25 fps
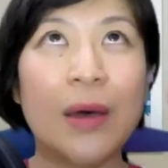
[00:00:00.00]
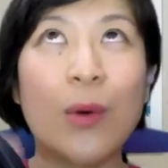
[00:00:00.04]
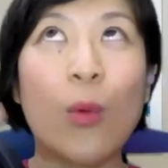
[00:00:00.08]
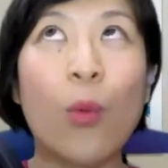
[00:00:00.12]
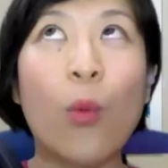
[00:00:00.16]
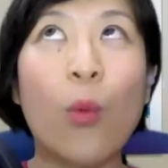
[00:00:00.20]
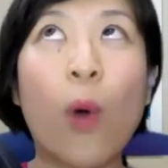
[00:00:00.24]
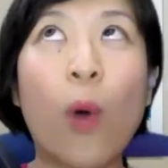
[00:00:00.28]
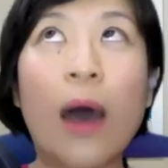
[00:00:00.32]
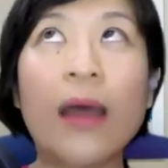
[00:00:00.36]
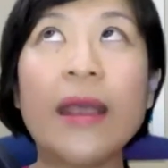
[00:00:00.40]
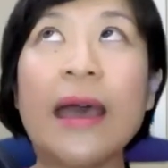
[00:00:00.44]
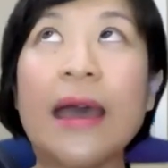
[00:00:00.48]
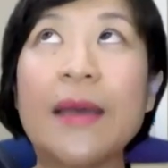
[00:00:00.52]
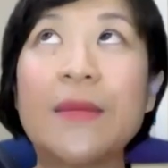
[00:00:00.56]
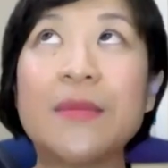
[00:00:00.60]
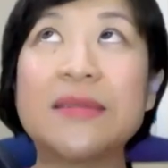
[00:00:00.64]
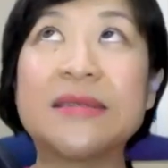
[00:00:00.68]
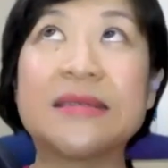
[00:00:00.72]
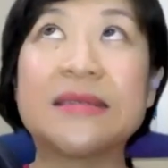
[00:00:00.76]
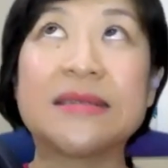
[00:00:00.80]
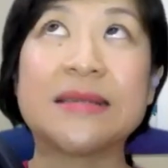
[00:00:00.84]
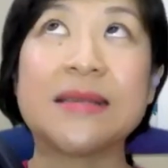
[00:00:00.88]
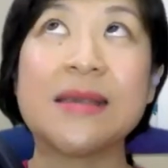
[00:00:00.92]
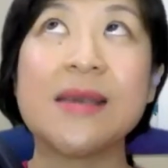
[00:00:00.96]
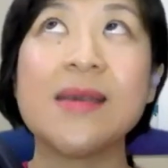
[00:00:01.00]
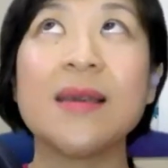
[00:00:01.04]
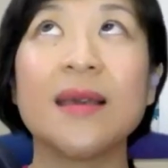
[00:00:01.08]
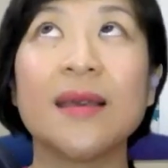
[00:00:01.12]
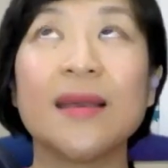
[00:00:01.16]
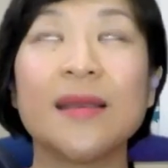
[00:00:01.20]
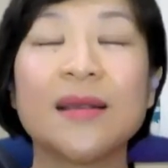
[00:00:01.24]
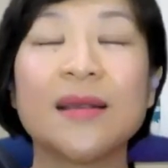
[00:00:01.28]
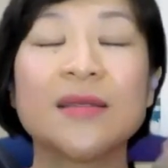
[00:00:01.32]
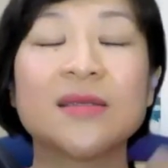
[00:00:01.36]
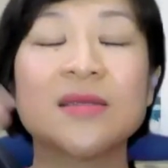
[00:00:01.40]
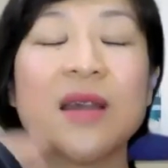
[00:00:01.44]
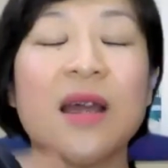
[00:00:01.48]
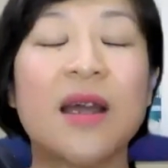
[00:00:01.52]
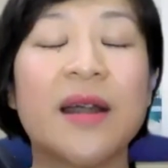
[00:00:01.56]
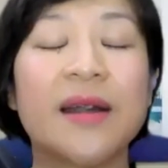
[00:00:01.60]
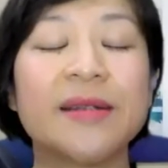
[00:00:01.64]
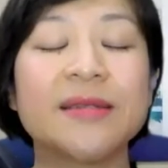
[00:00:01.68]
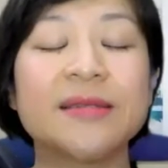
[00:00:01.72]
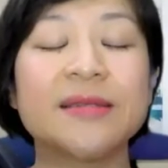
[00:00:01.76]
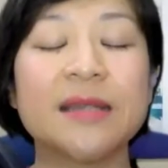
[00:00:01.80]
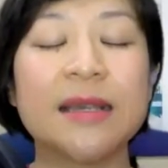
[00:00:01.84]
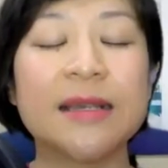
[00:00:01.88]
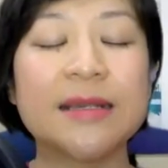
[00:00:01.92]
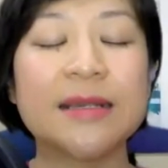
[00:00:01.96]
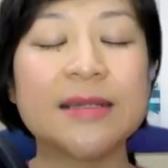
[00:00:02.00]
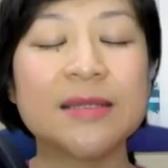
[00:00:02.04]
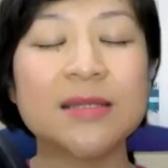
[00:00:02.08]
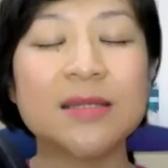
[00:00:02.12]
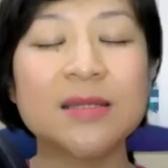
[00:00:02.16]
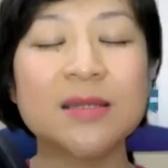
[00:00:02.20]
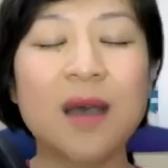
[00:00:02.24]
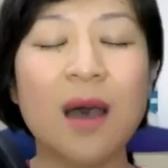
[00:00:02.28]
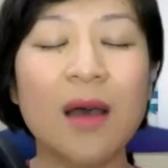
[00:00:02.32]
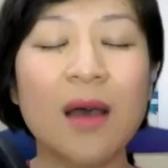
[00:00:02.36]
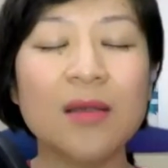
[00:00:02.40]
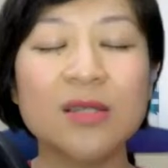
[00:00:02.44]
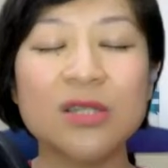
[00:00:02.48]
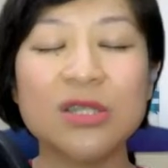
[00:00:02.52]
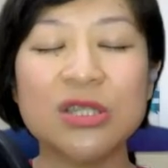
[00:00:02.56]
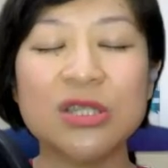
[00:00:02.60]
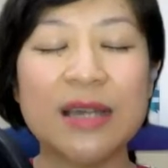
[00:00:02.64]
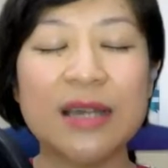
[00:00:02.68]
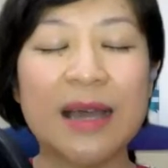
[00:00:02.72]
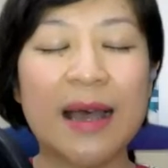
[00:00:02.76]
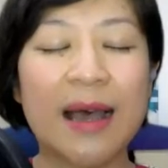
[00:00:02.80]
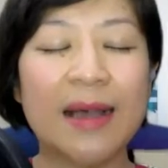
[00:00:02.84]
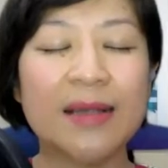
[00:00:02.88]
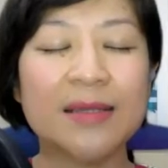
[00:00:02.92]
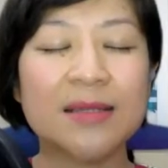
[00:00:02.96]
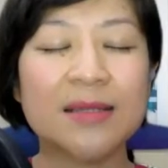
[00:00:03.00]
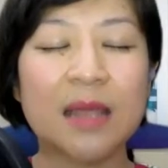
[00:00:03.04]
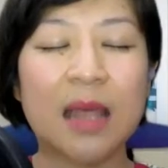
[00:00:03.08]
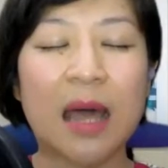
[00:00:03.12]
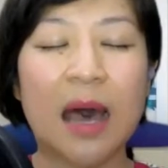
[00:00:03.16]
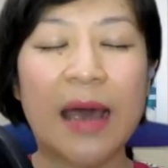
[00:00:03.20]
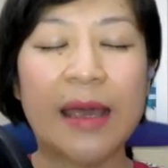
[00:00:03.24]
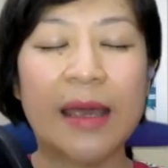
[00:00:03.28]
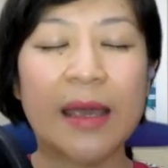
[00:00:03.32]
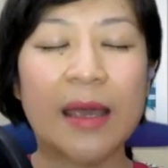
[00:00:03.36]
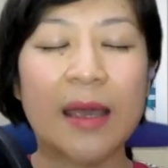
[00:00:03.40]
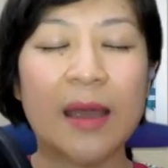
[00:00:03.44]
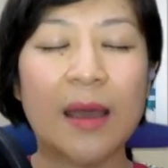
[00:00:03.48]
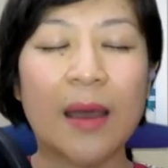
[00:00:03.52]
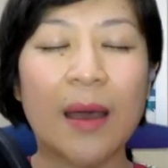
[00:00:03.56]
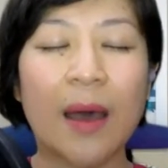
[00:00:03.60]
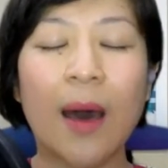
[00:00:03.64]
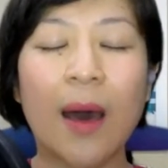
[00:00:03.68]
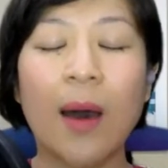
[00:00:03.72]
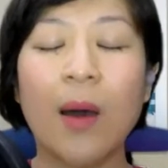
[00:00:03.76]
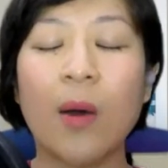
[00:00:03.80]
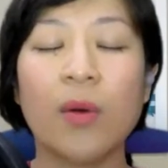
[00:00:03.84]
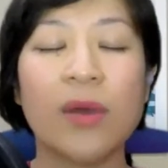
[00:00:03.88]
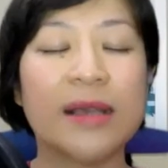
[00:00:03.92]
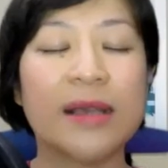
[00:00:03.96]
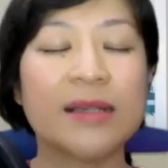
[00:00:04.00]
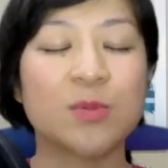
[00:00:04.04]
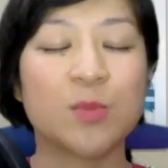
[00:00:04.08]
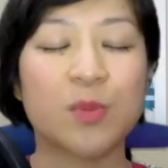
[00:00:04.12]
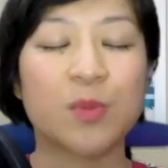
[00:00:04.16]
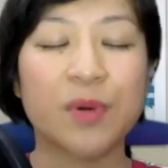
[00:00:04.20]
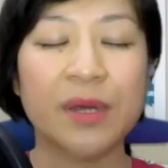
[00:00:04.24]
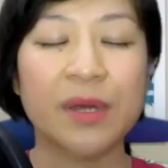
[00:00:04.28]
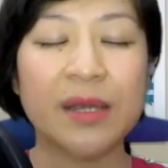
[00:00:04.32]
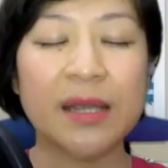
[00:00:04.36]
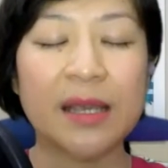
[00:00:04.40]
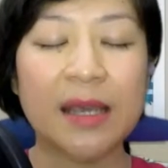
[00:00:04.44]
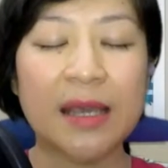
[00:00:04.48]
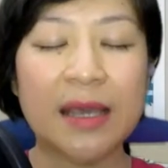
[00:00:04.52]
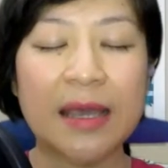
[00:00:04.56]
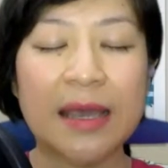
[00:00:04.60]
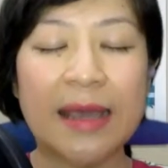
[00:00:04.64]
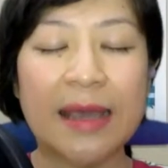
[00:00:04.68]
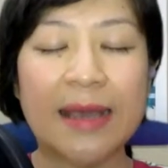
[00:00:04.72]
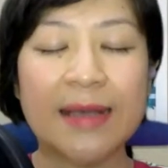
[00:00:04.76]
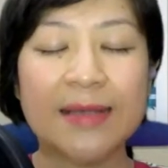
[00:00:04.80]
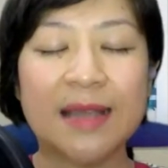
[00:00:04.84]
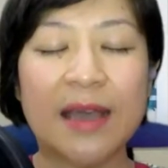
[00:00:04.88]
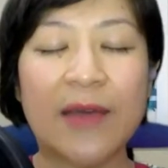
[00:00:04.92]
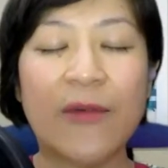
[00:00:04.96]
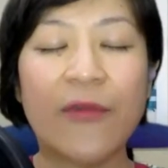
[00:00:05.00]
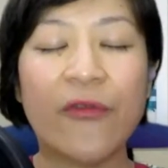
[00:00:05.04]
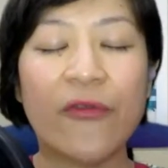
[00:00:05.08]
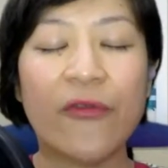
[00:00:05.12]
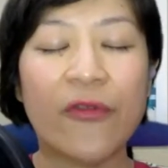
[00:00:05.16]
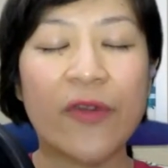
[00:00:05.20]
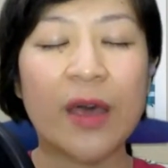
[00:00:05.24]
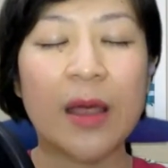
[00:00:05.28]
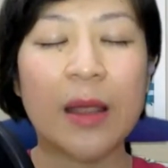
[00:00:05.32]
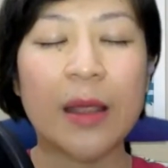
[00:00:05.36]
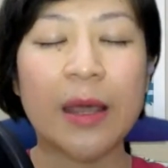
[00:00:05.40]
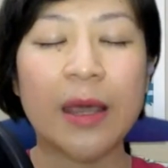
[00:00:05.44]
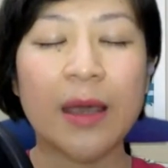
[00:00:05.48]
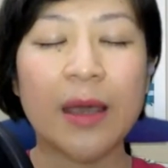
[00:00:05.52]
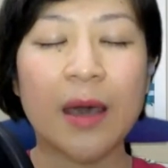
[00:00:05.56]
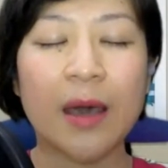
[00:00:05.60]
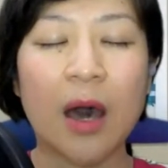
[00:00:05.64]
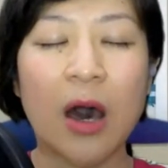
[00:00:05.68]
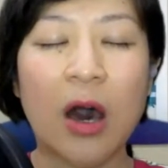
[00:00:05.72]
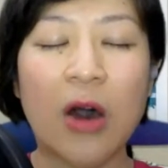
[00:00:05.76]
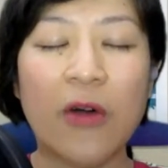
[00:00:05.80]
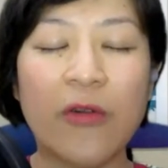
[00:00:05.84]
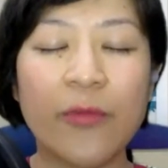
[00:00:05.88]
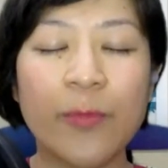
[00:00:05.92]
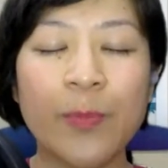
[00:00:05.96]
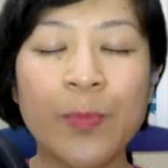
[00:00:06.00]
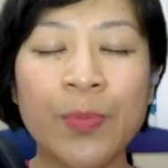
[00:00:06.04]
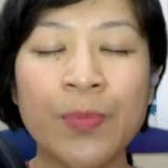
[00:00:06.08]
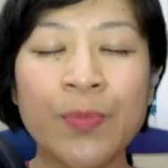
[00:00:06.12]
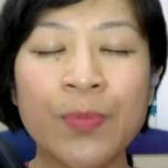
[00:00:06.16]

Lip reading: what I'm seeing in the stars. Is not just like, oh, it's pretty. It's that feeling of,